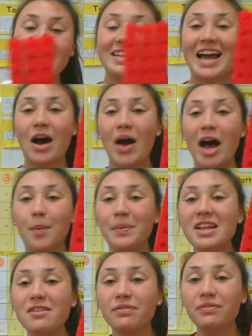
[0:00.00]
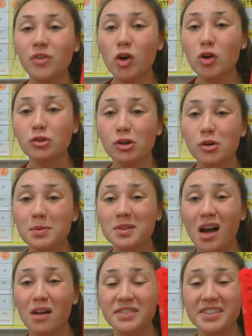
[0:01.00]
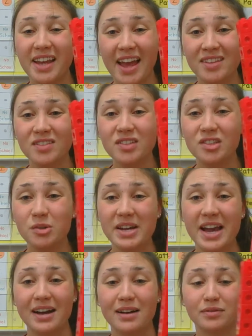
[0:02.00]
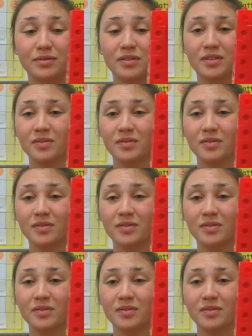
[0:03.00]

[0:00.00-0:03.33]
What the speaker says: Now, how many full groups of tens do we have?